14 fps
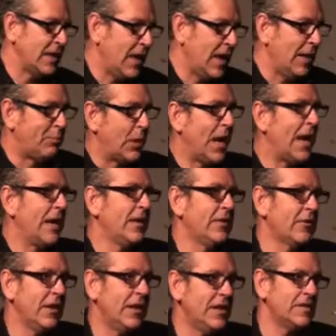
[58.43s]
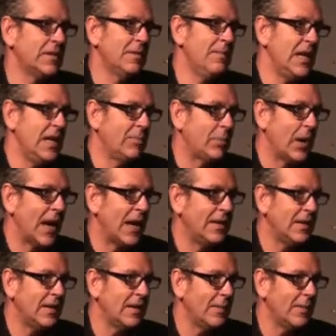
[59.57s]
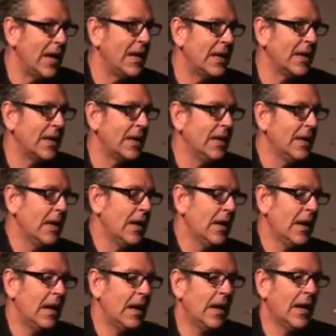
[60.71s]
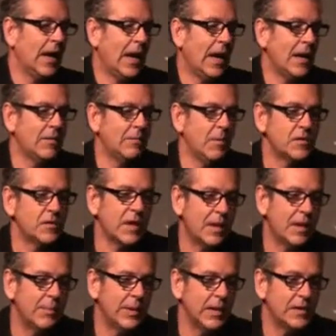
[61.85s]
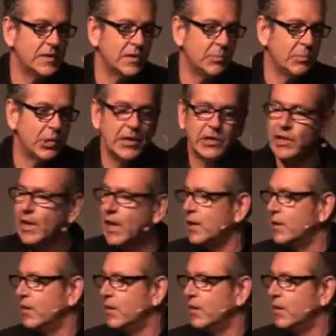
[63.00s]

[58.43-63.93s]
a brand, or at least a mini-brand in the making, and most companies appreciate the